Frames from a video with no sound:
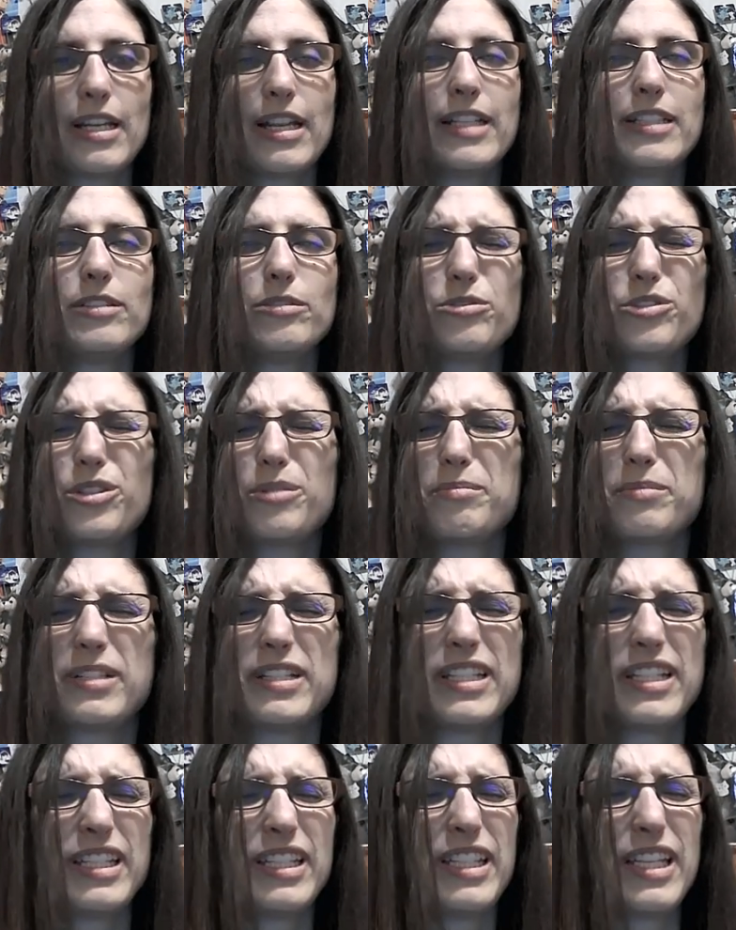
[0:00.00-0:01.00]
I know she's
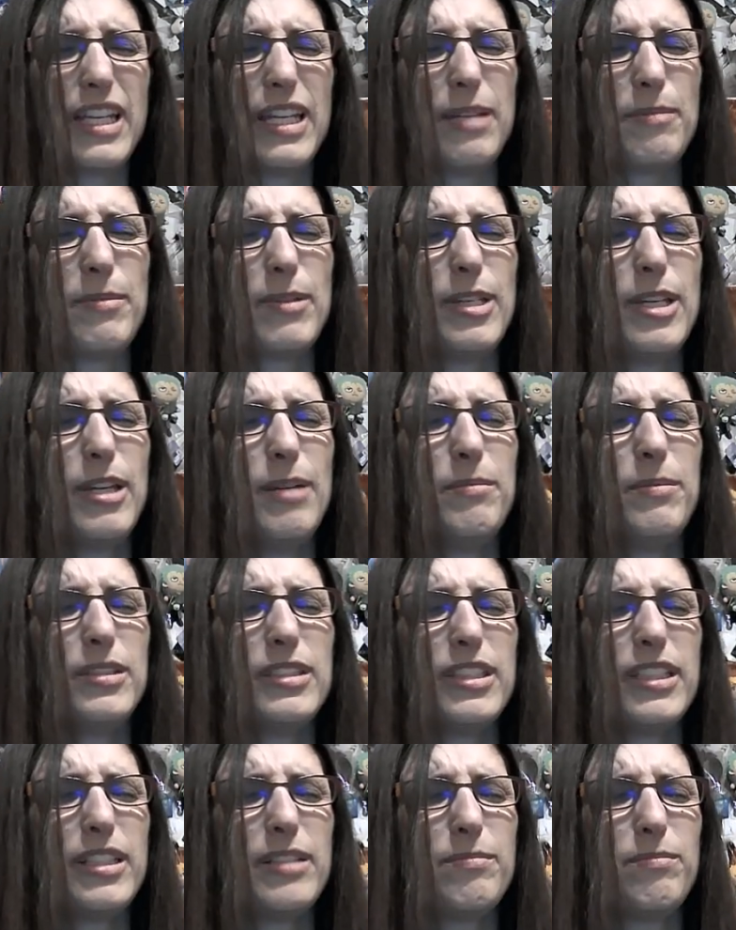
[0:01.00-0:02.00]
playing a game, but
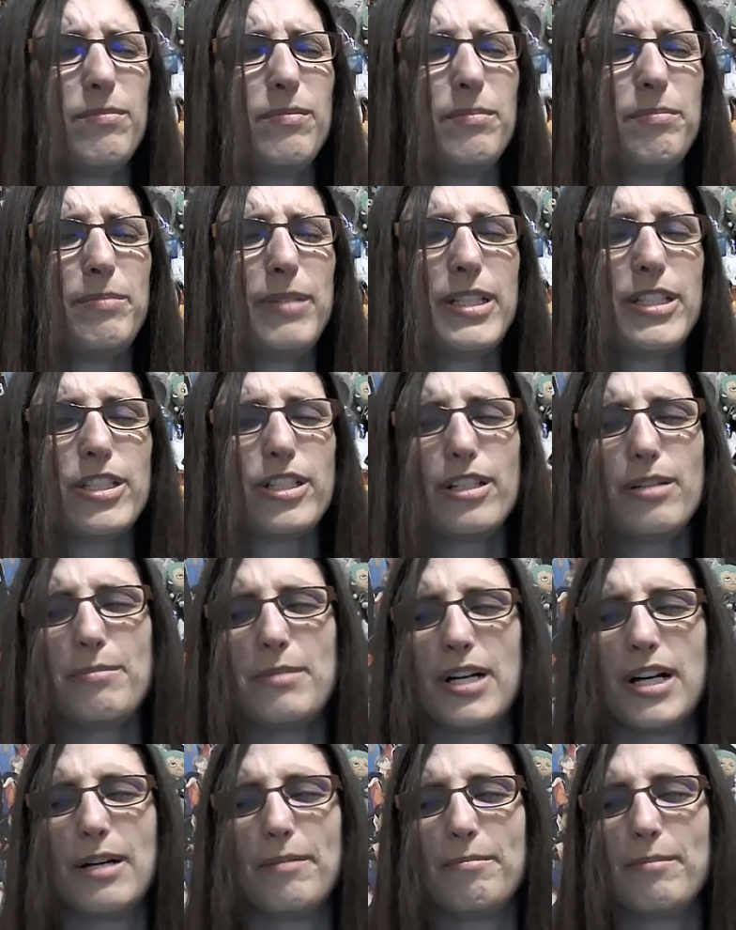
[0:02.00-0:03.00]
it's like, bitch, come
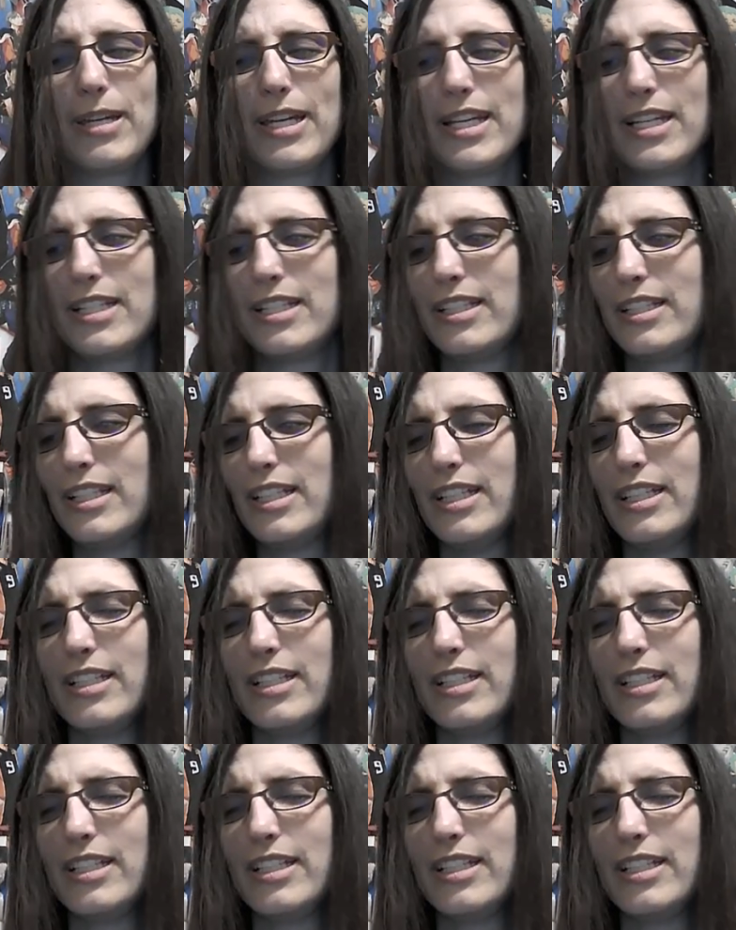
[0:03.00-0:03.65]
on, man.